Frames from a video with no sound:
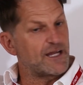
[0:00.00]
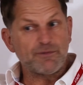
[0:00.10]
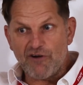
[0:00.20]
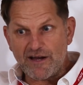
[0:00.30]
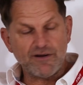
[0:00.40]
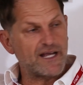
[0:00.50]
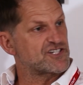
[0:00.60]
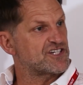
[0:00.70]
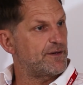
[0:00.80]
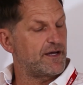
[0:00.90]
I keep a great
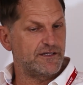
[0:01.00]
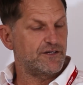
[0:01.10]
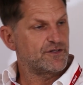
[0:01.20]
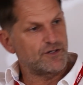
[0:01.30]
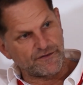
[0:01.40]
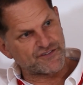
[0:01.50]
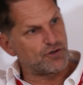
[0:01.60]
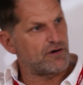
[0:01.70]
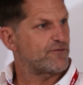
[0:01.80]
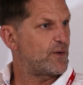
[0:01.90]
relationship. You'll have
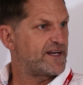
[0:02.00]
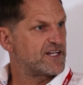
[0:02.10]
saw I've gone